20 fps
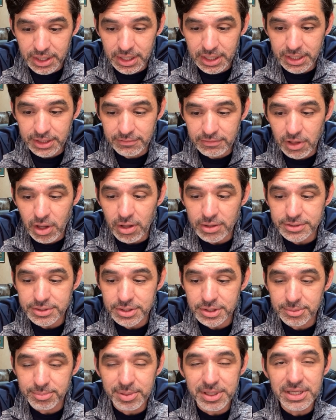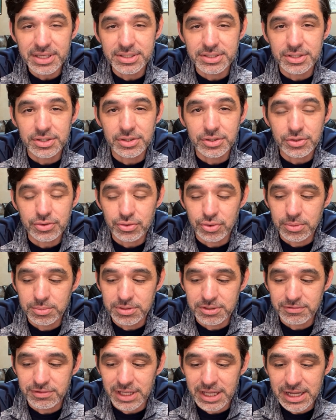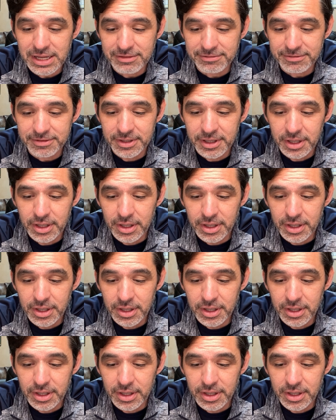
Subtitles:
and have lost their peace in the storms of life.